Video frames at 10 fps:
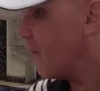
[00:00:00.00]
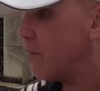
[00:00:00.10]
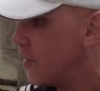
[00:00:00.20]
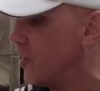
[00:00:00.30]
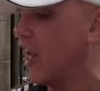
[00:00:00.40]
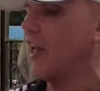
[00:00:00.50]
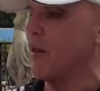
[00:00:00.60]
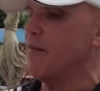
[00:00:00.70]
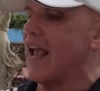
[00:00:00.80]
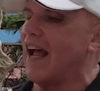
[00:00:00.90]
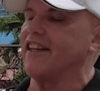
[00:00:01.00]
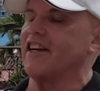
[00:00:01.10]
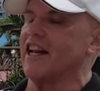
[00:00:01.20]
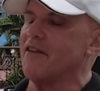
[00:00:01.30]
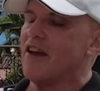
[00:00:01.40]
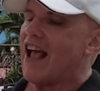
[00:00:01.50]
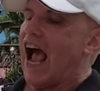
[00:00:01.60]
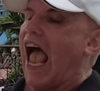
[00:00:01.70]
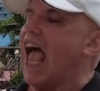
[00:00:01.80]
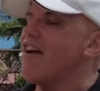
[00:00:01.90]
I'd be shaking my head at him.
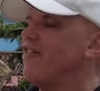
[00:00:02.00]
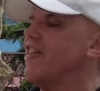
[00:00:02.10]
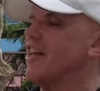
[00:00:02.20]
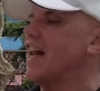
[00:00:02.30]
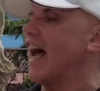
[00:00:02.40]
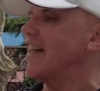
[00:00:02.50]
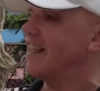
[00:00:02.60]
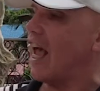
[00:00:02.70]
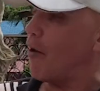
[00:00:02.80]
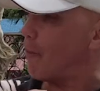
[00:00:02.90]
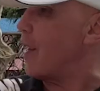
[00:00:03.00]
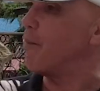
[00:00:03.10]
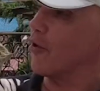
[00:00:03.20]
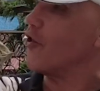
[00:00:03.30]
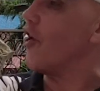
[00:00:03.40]
Everything that I tell people